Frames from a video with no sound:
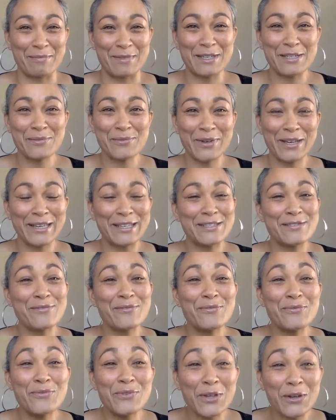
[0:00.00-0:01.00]
This week is
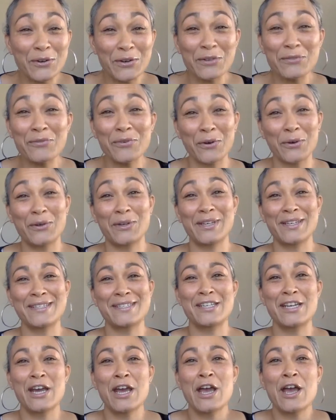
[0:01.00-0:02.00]
very
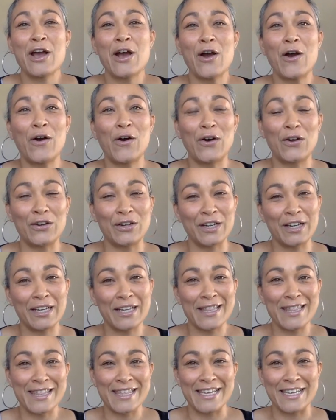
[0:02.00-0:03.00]
focused on
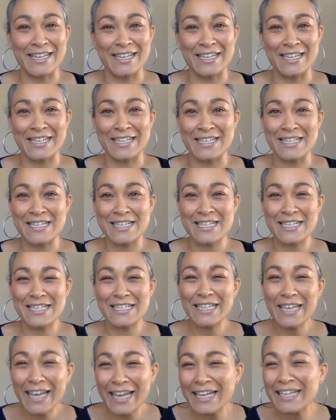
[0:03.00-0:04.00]
the
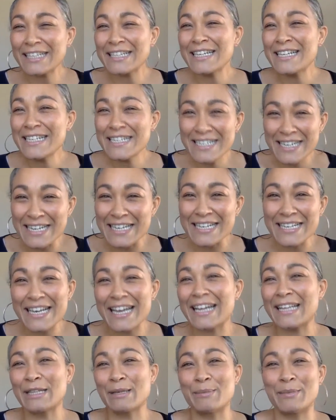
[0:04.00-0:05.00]
technique
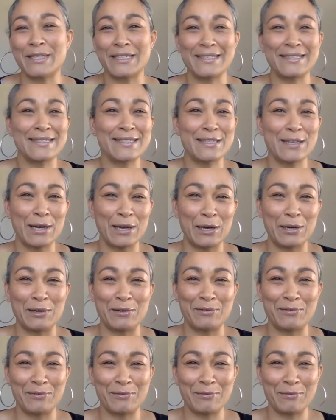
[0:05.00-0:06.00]
elements
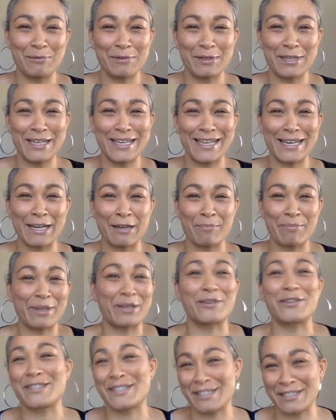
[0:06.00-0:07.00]
of getting
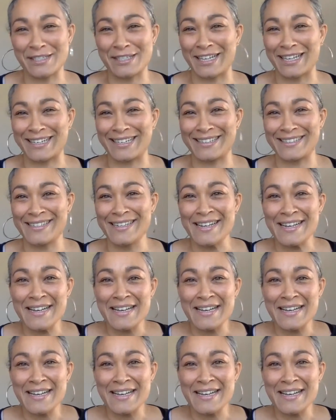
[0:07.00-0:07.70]
better as a singer.